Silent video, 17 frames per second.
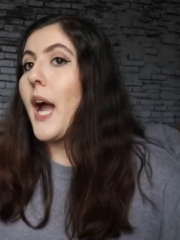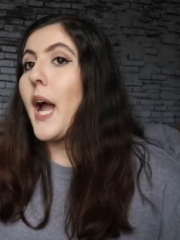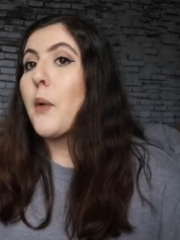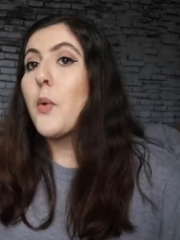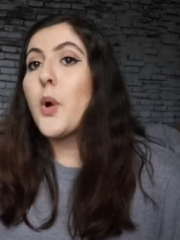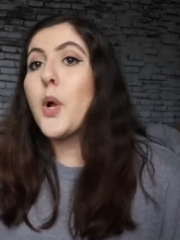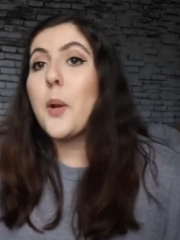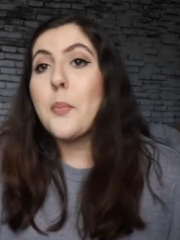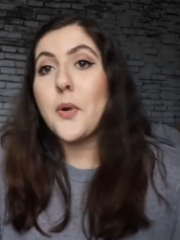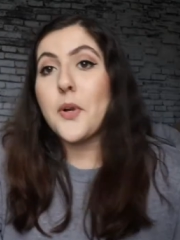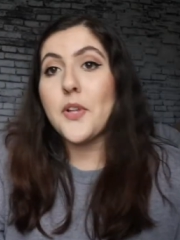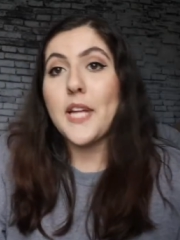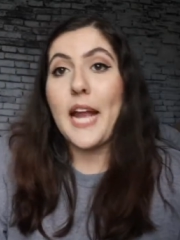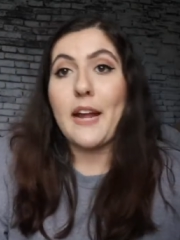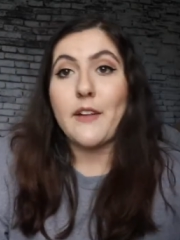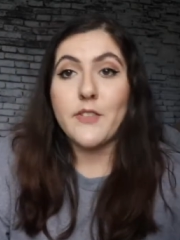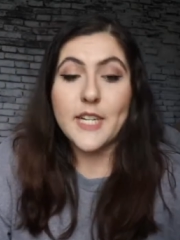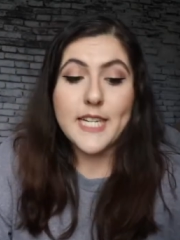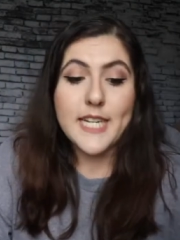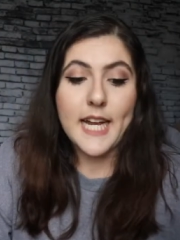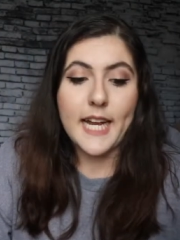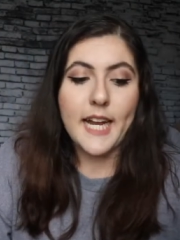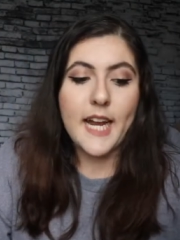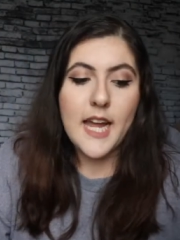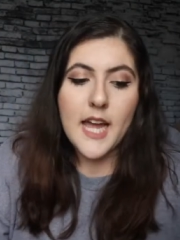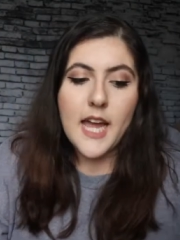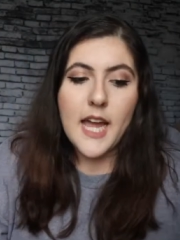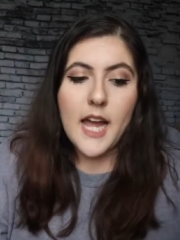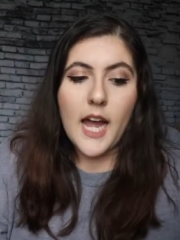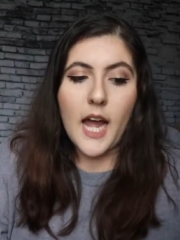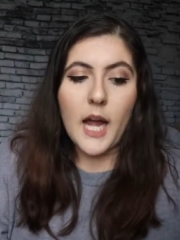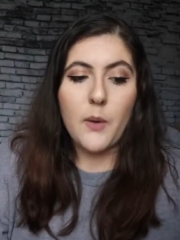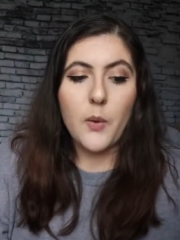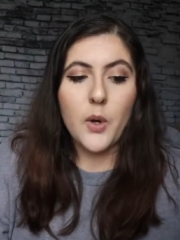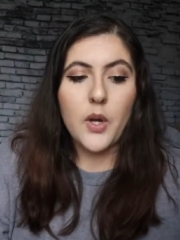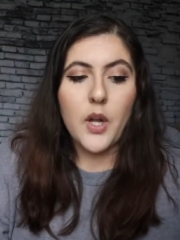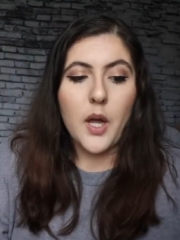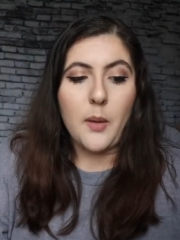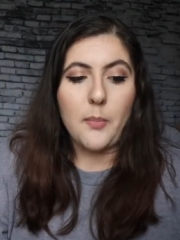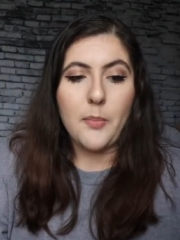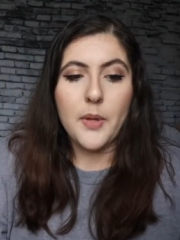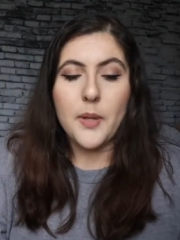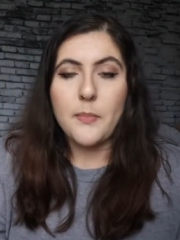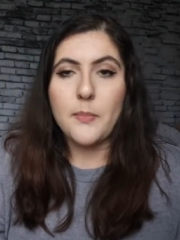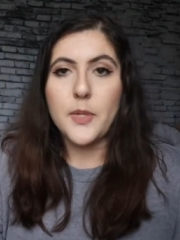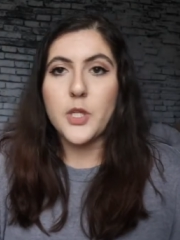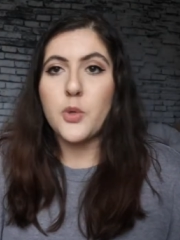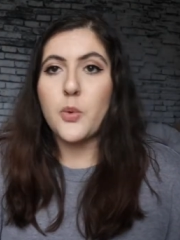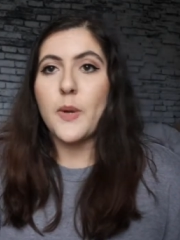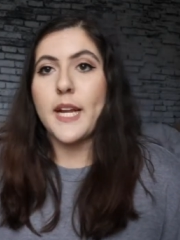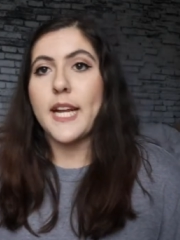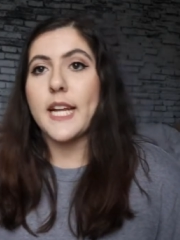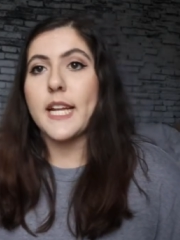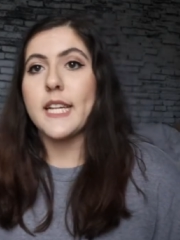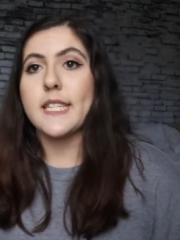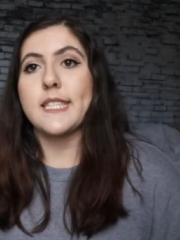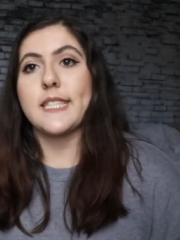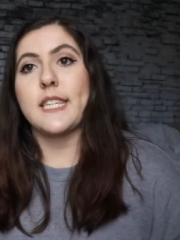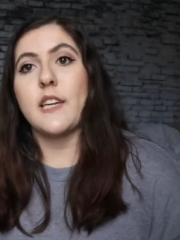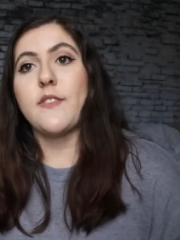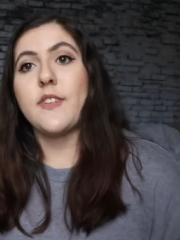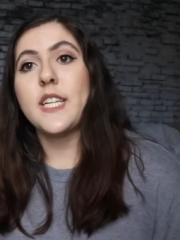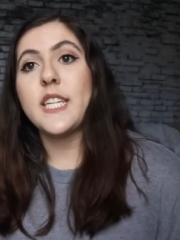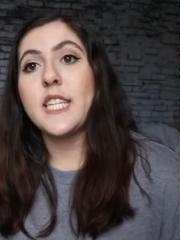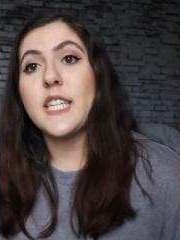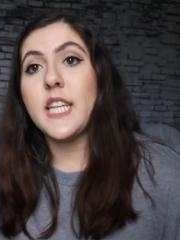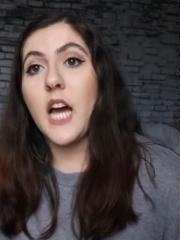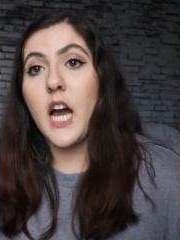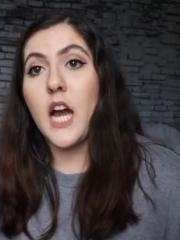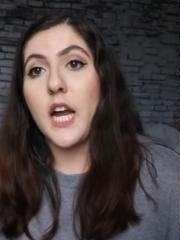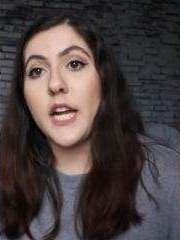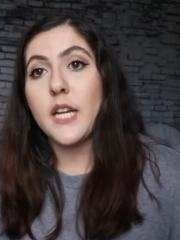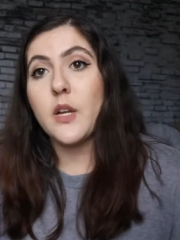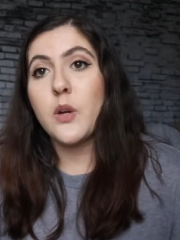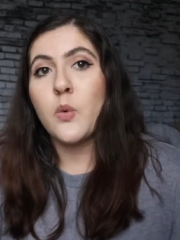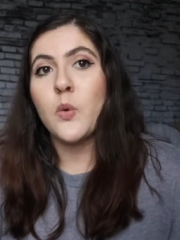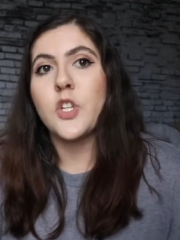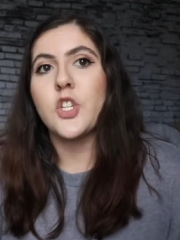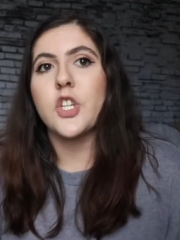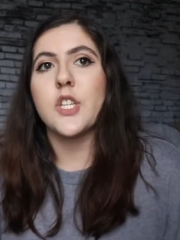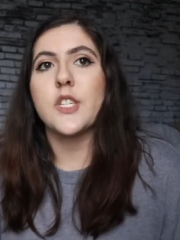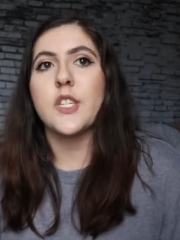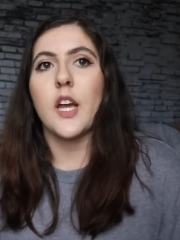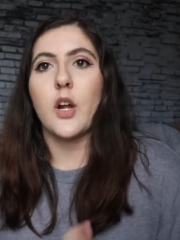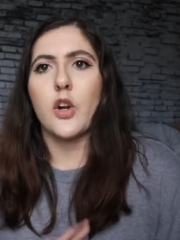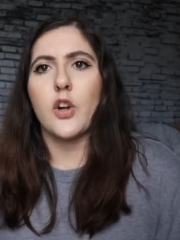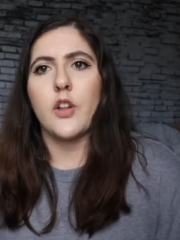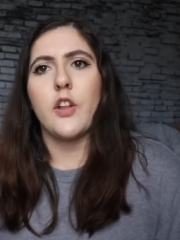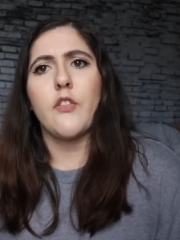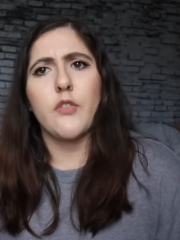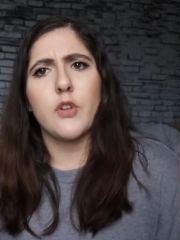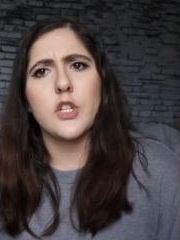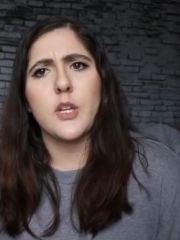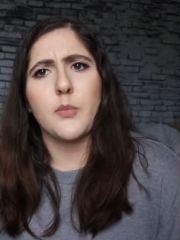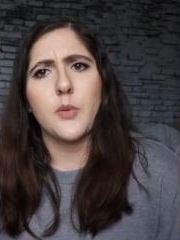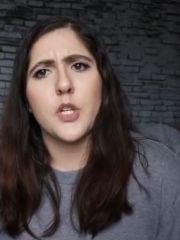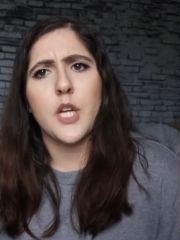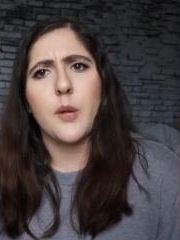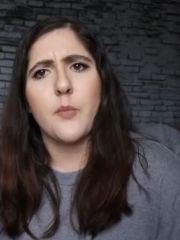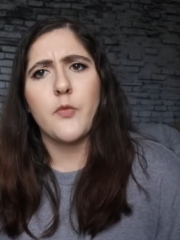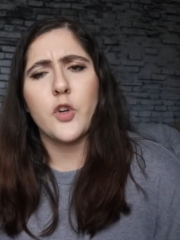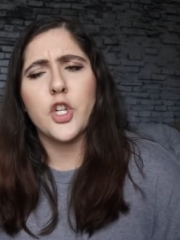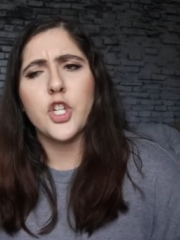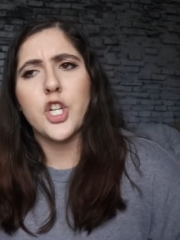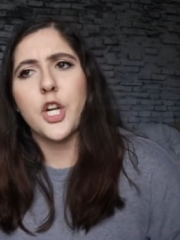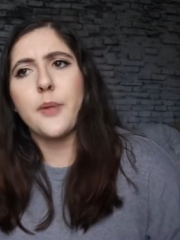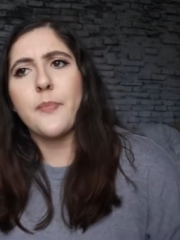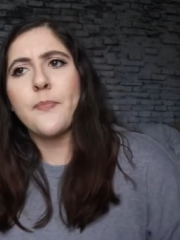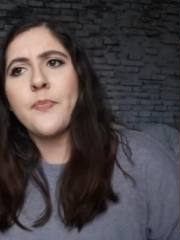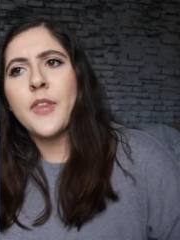I woke up early every day I woke up between 7 and 9 which is early for summertime for sure